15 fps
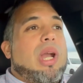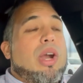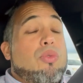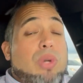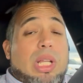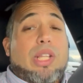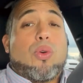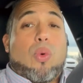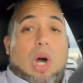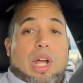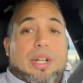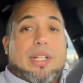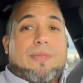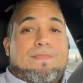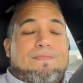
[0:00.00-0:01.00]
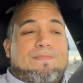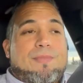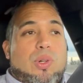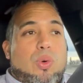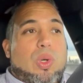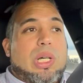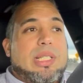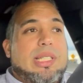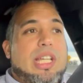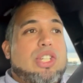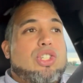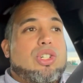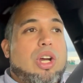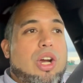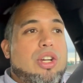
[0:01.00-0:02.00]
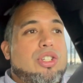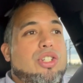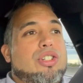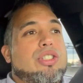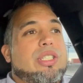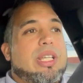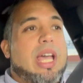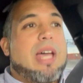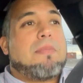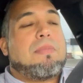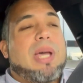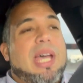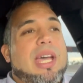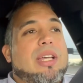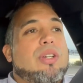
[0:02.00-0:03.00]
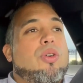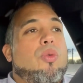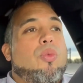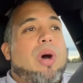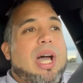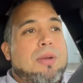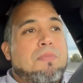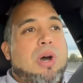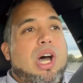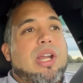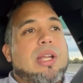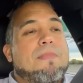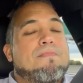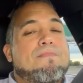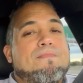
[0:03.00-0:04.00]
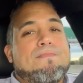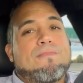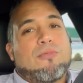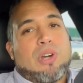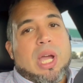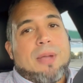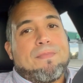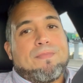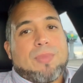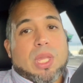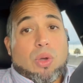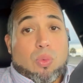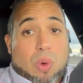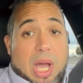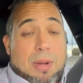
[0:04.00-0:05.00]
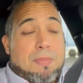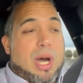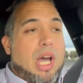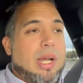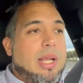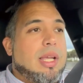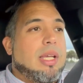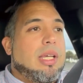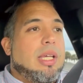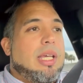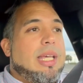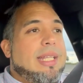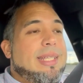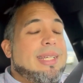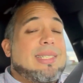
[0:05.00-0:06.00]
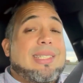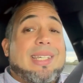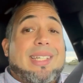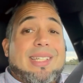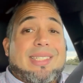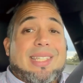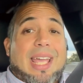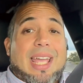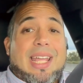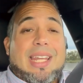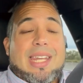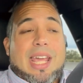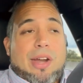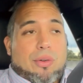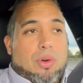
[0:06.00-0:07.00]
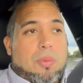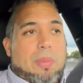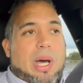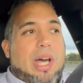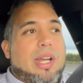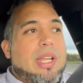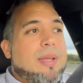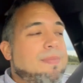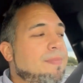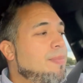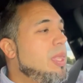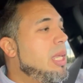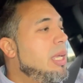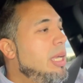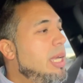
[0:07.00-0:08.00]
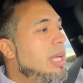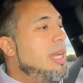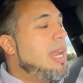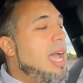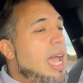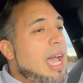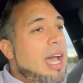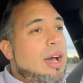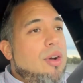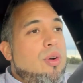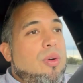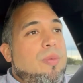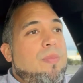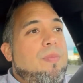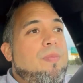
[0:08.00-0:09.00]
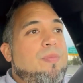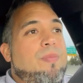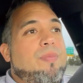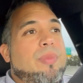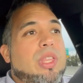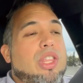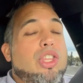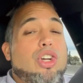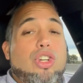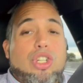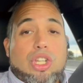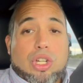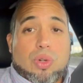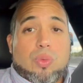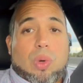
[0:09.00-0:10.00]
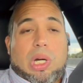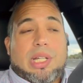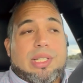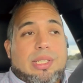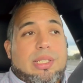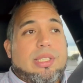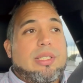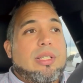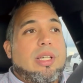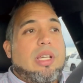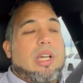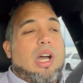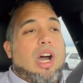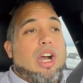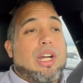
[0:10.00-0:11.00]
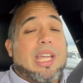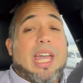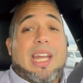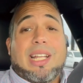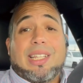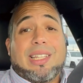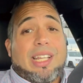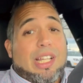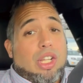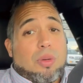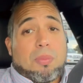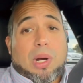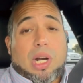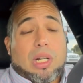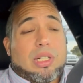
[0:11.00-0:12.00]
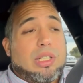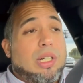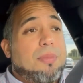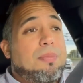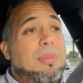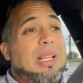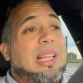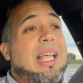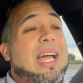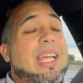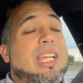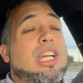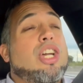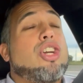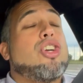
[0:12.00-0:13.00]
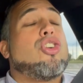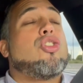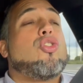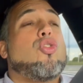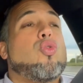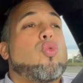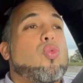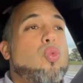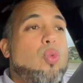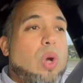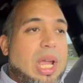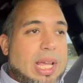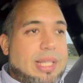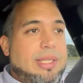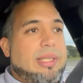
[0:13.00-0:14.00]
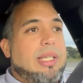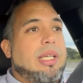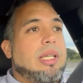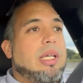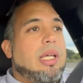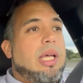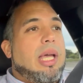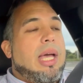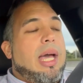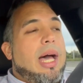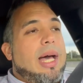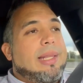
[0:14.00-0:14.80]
really wanted was a Charger Scatpack wide body, right? Wide body. This is a narrow body. Now, the new ones are getting dealer marked up like crazy. I